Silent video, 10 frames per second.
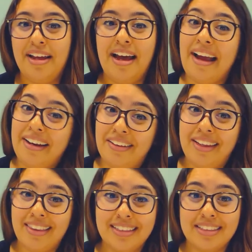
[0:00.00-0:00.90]
I know
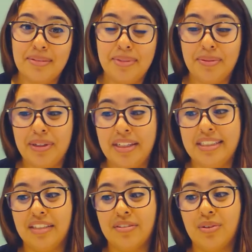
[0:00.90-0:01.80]
that this can be a really
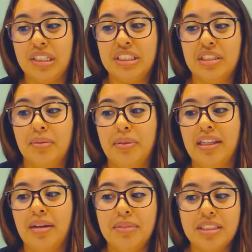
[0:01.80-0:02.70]
tough question, but
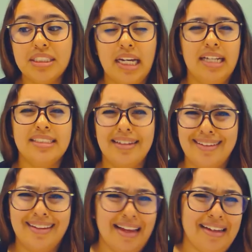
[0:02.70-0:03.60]
let me just ask it
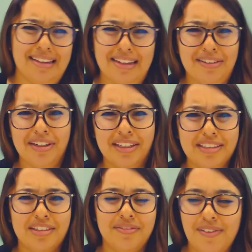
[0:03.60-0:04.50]
in a little
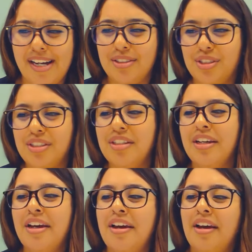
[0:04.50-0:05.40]
easier
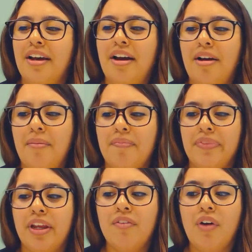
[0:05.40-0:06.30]
fashion.
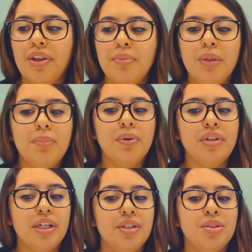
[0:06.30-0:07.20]
Of all the people
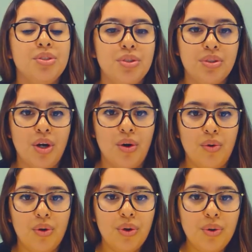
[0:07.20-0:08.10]
that you do know,
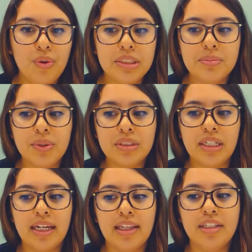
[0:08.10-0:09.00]
who is most
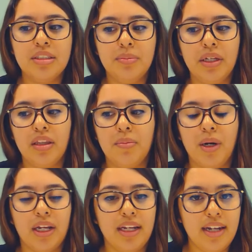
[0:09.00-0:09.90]
likely to be on the
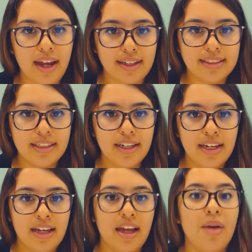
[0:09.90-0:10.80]
market next?
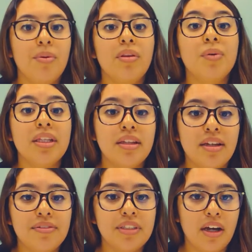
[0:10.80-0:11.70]
I would really
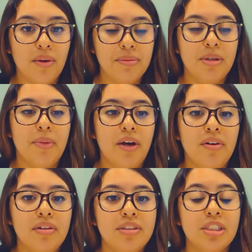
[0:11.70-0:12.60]
love to help them
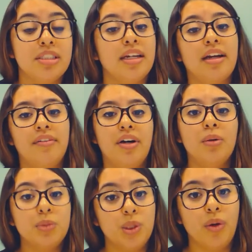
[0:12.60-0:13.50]
out, just like I've
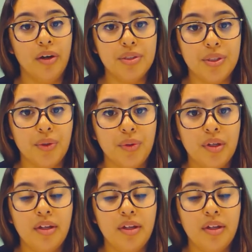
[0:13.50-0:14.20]
helped you out too.